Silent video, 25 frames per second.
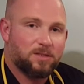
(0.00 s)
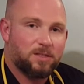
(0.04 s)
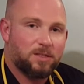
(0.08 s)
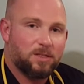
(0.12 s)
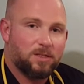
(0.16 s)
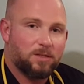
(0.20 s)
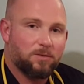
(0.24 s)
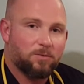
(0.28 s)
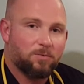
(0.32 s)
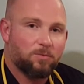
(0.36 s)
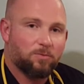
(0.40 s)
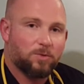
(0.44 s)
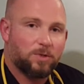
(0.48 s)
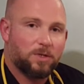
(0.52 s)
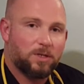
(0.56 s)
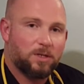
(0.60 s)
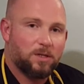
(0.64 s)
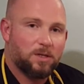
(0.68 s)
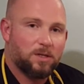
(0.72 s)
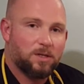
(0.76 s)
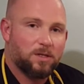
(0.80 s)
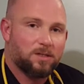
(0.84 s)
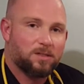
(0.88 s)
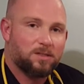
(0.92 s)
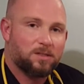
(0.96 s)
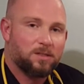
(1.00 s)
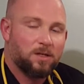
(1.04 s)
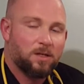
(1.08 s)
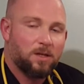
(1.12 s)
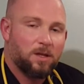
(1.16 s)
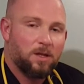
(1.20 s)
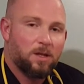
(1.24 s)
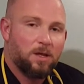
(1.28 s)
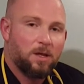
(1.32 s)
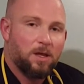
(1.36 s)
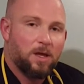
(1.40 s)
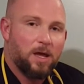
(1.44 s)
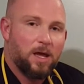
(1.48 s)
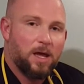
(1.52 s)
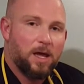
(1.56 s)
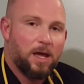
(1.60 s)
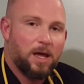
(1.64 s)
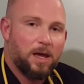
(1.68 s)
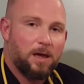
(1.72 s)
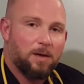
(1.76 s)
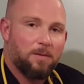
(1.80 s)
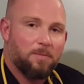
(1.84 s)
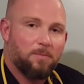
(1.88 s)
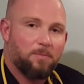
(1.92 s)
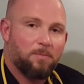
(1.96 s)
T read this,
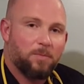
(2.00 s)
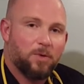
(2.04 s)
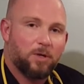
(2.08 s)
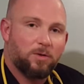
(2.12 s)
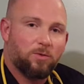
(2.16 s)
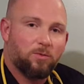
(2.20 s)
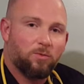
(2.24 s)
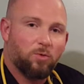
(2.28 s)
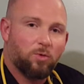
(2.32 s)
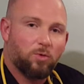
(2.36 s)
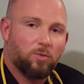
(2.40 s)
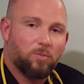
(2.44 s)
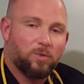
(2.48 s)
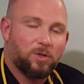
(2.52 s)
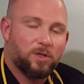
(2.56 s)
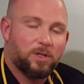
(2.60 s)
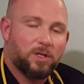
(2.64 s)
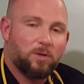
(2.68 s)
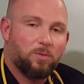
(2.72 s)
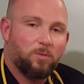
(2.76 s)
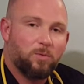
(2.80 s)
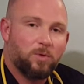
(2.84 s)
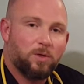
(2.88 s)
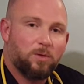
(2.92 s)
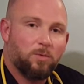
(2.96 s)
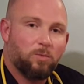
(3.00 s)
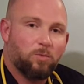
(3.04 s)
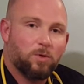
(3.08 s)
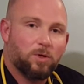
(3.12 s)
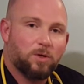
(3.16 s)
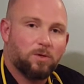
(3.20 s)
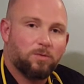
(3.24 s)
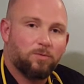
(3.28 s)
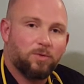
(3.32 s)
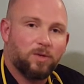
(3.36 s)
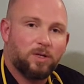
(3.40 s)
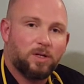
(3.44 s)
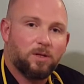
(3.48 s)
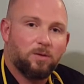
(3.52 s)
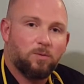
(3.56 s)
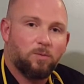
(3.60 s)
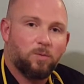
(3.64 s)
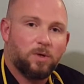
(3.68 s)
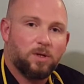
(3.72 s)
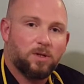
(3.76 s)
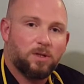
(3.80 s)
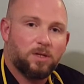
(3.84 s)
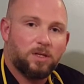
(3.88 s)
but normally we would read it with